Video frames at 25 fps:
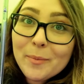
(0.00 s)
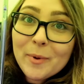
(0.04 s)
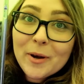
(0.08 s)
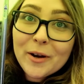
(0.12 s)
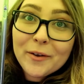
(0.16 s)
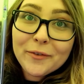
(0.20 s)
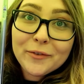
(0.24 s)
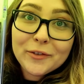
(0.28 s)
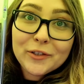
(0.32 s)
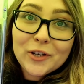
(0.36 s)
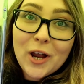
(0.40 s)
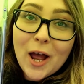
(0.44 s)
little
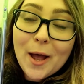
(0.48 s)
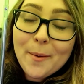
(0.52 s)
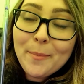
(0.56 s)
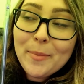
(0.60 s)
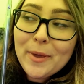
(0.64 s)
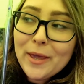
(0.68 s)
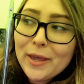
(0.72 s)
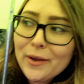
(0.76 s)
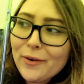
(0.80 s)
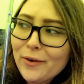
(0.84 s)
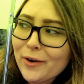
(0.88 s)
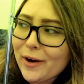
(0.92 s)
bit of
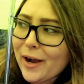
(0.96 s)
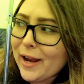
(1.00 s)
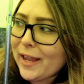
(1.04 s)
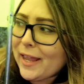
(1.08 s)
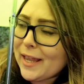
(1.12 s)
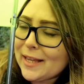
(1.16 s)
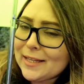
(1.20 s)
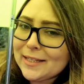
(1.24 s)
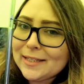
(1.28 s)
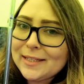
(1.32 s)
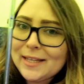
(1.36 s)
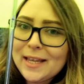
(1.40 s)
shopping, or I
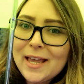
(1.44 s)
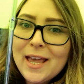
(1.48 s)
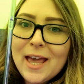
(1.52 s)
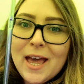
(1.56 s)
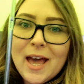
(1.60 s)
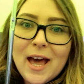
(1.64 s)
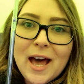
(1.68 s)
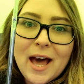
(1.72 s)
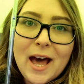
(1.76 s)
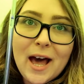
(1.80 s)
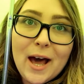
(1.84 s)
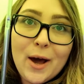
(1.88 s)
guess
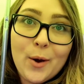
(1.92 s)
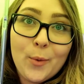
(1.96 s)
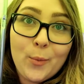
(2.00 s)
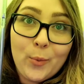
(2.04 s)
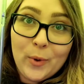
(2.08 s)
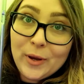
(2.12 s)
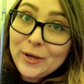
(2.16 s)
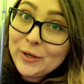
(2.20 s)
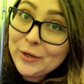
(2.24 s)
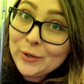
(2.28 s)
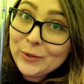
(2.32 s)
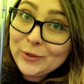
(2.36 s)

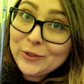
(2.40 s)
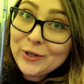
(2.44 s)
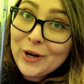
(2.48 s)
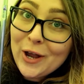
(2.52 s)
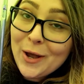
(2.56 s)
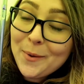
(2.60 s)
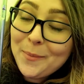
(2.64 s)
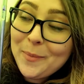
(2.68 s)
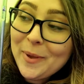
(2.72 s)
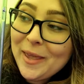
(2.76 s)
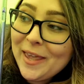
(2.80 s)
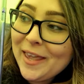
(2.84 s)
window
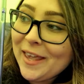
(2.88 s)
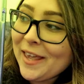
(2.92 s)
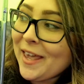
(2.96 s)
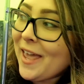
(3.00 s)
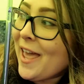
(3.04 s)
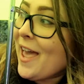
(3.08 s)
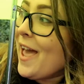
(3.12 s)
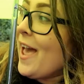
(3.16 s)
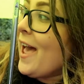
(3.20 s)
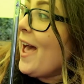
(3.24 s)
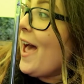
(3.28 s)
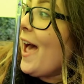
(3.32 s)
shopping
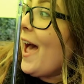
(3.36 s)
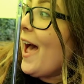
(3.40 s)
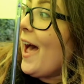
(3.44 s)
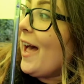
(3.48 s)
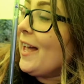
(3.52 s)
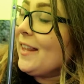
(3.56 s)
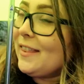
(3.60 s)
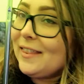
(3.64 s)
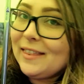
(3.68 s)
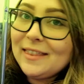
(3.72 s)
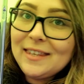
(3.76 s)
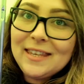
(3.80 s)

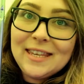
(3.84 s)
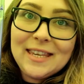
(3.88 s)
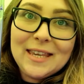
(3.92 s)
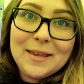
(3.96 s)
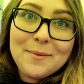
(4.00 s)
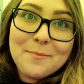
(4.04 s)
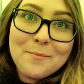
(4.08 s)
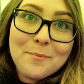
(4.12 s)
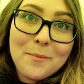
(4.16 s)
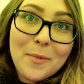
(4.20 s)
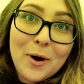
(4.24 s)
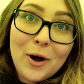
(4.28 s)
at
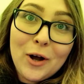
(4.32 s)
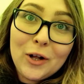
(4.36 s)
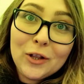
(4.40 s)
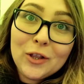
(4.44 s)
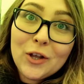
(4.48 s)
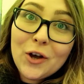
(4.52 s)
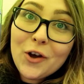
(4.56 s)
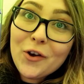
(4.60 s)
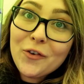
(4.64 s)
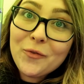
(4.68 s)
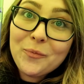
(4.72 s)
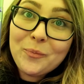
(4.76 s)
the
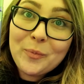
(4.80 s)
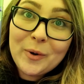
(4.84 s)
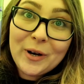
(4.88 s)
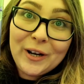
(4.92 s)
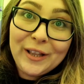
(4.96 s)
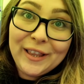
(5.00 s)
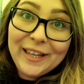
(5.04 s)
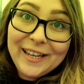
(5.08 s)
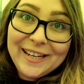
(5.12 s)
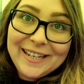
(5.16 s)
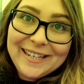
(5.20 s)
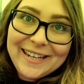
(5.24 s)
Mall of
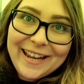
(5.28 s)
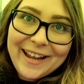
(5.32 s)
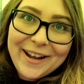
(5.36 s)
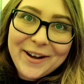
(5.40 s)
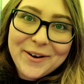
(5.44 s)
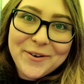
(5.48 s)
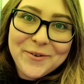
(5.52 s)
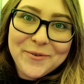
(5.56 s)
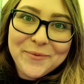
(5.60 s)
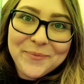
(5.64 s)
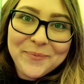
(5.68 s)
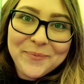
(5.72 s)
Berlin now.